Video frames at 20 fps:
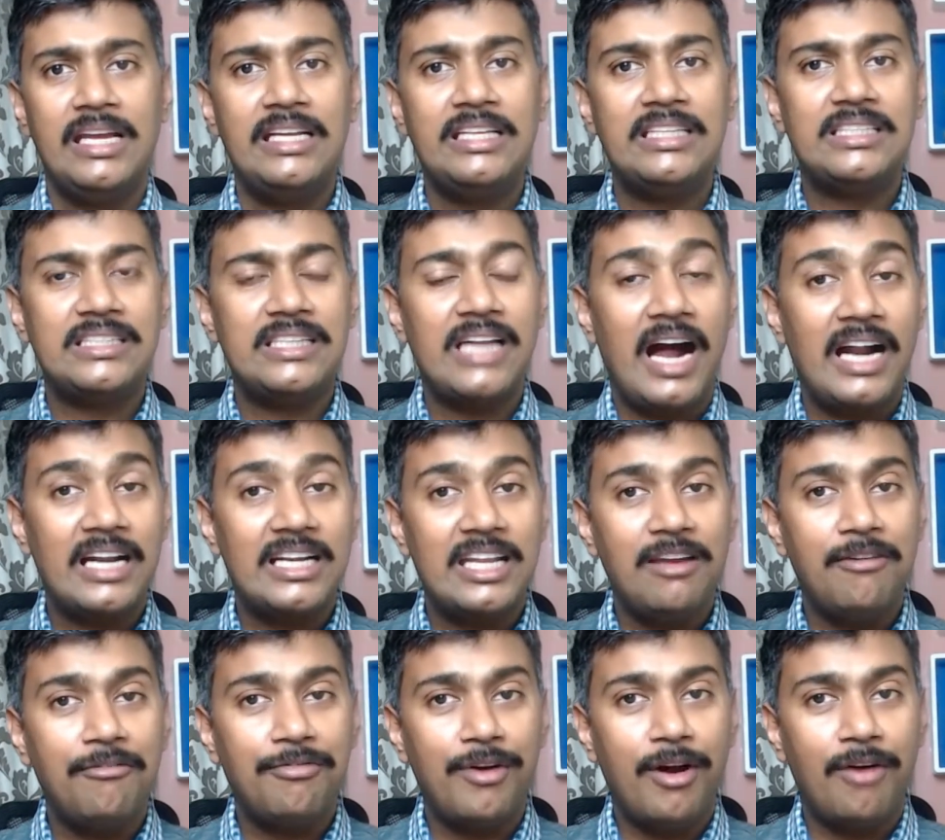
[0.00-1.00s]

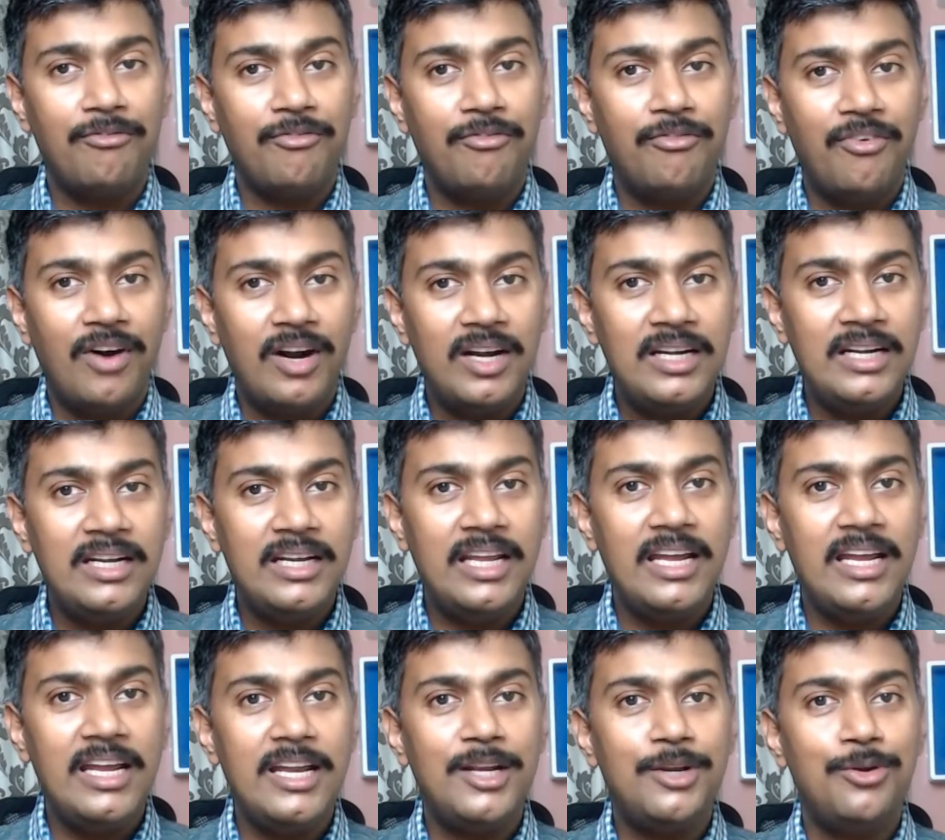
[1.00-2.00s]
starting from one
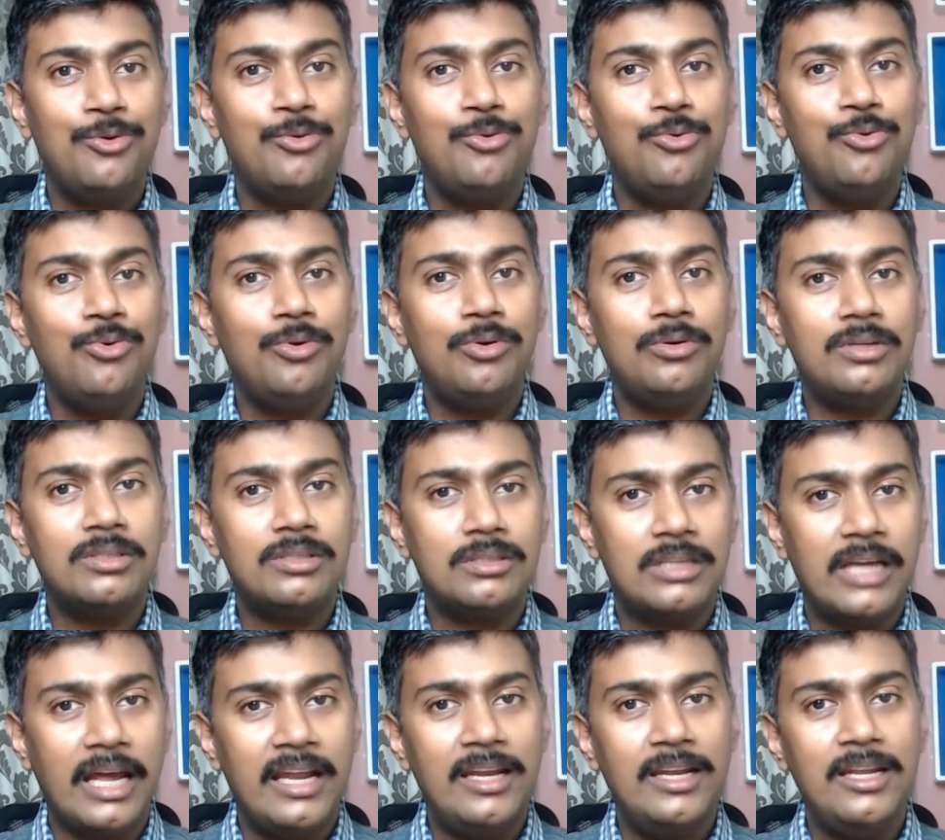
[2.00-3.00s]
day to
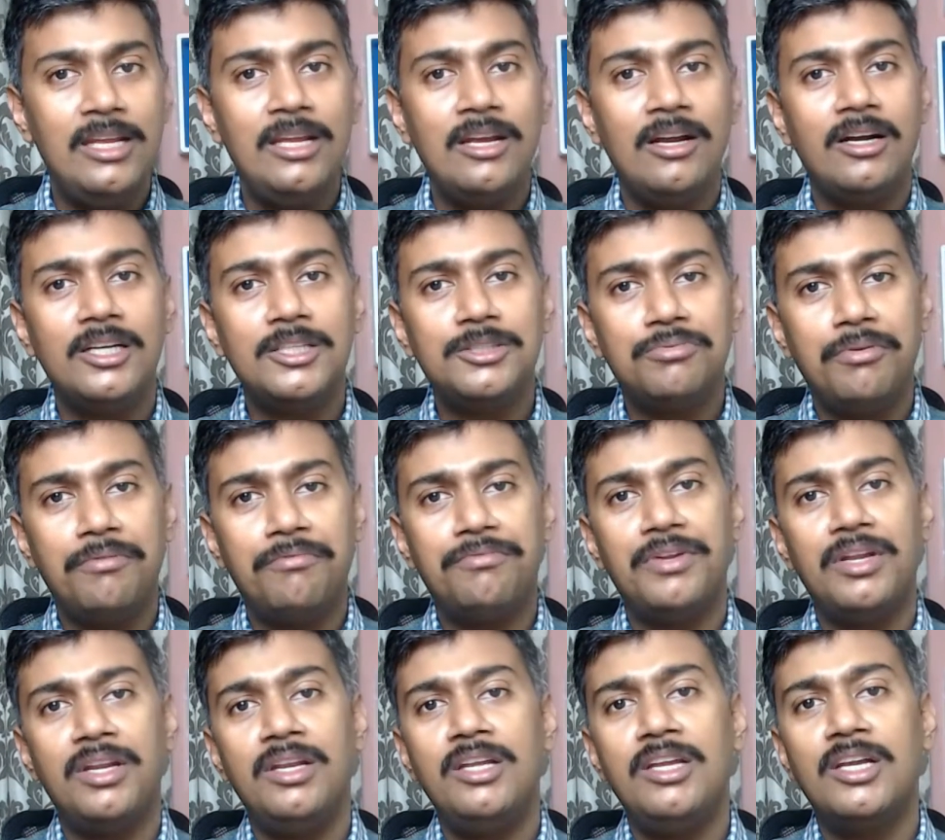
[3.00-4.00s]
ten years,
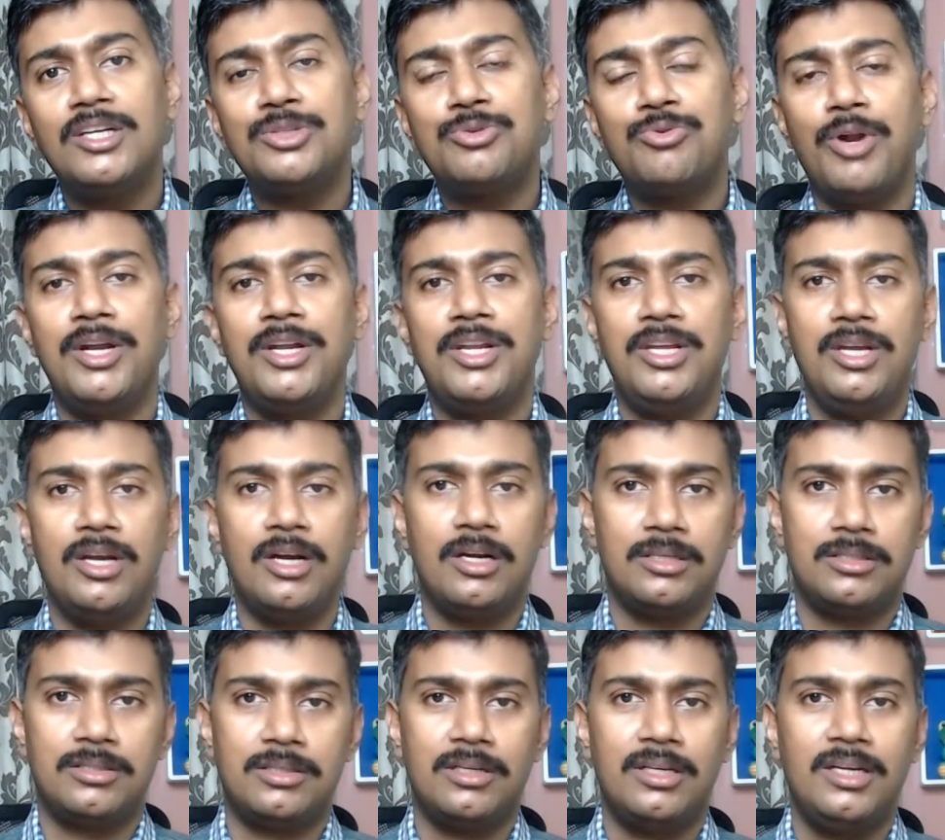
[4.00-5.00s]
fifteen years, twenty years.